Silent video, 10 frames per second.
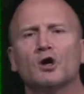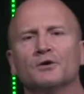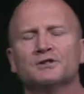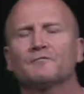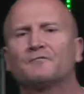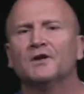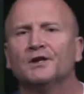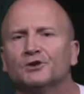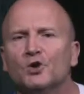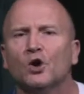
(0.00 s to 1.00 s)
going to feel
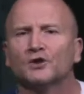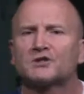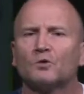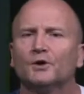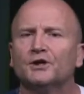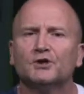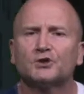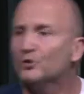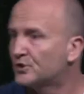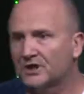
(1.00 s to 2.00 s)
ignored. So what
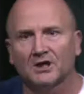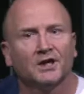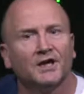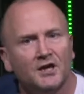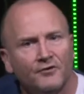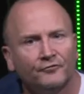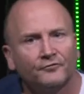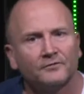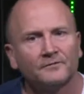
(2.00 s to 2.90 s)
do? Do you leave?